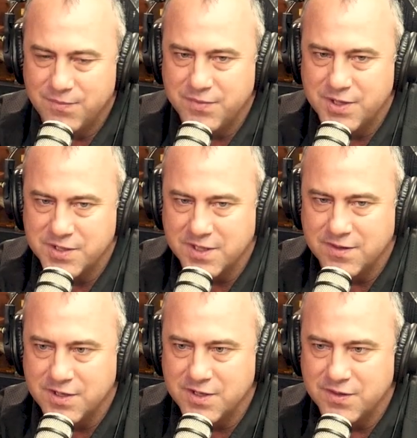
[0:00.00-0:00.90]

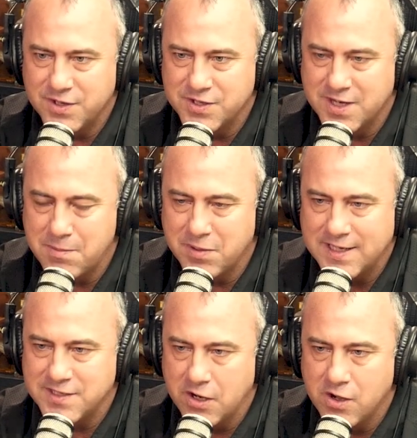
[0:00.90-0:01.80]
there's a couple
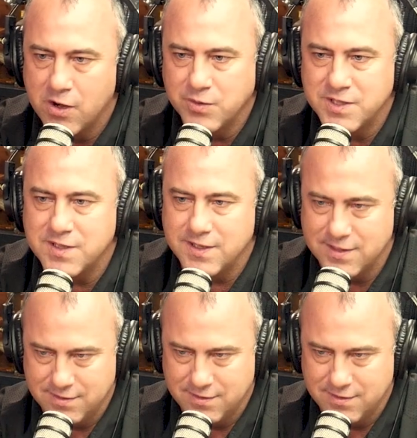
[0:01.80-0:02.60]
guys that host it.